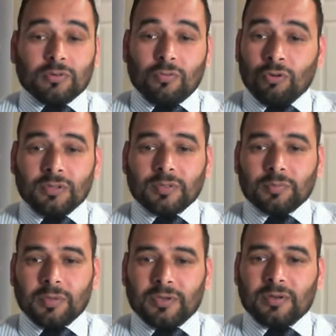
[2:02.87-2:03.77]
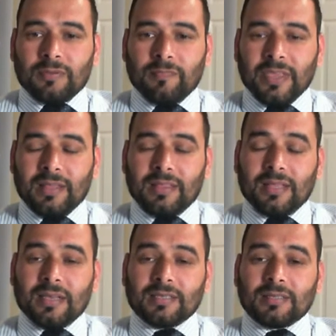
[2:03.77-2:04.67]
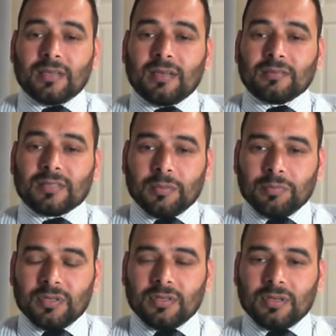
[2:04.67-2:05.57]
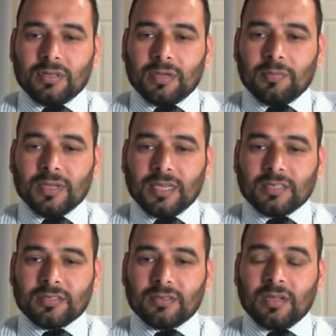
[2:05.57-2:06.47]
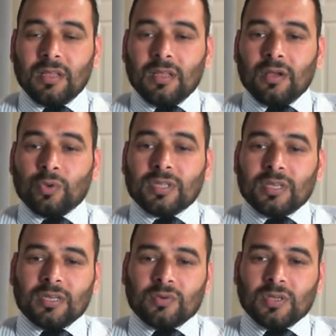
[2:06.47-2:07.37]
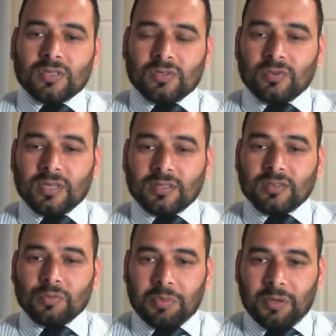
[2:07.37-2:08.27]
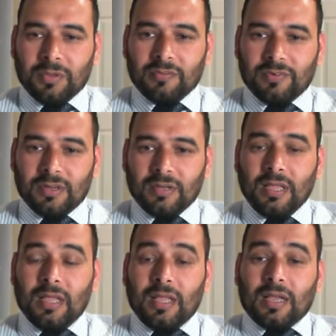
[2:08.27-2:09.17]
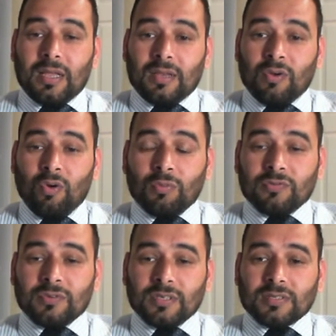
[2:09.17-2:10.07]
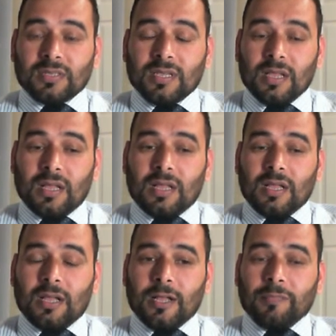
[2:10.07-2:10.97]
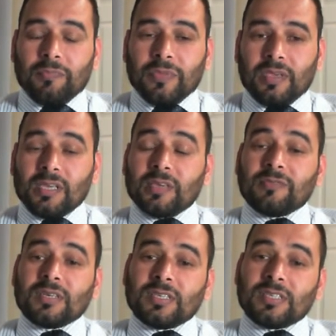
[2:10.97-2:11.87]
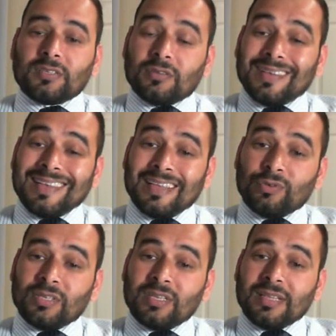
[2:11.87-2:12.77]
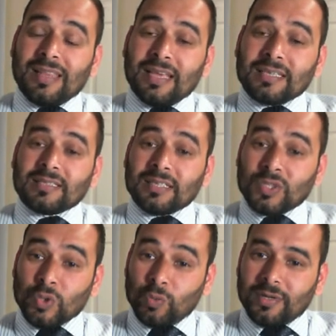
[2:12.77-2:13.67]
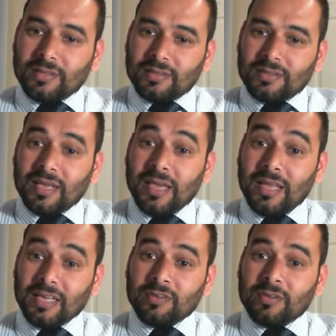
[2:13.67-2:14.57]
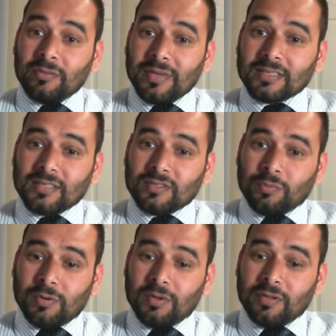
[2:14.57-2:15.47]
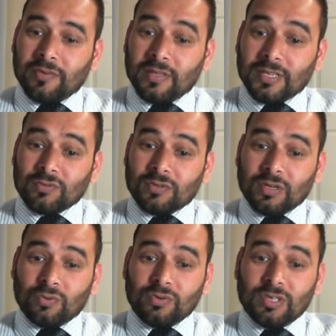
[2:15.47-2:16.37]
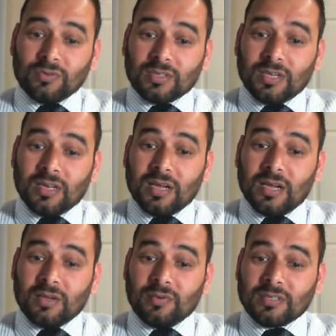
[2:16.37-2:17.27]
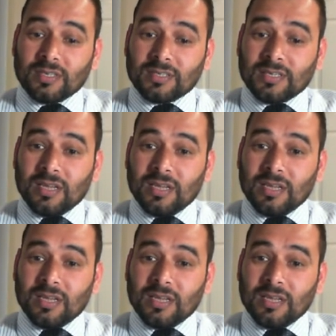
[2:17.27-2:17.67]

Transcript: all this paper, and then I submit the application with a request to access to public fund, and Home Office gave the decision within less than 2 months and give him access to public fund. That's what the good news, and I just